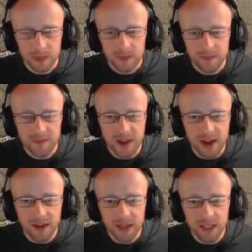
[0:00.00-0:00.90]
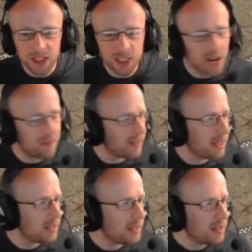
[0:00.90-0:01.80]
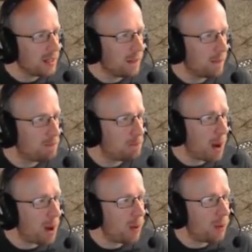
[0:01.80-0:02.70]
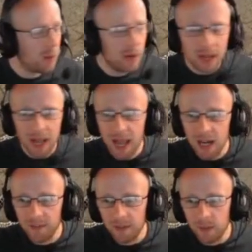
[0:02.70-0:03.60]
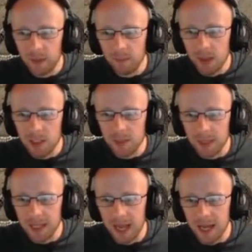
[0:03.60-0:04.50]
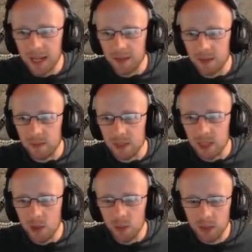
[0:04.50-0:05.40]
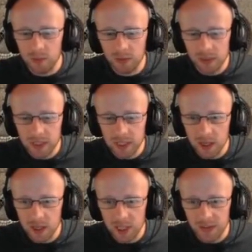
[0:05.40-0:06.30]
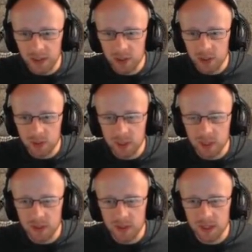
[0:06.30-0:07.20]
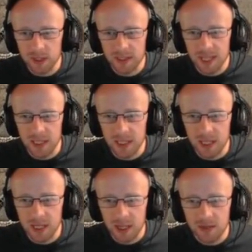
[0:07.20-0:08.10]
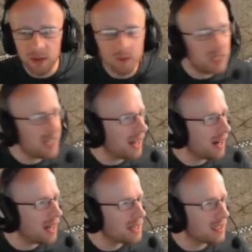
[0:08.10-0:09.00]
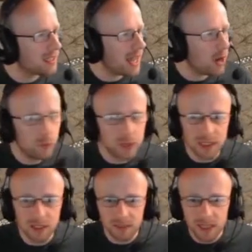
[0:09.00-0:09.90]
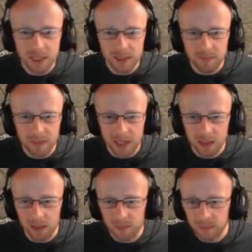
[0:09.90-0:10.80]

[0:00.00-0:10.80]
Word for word: Firing javelin, bow, anything we possibly can at them. So we're going to move these javelin troops to the centre. The Numidian allies are going to help us in the midst of battle.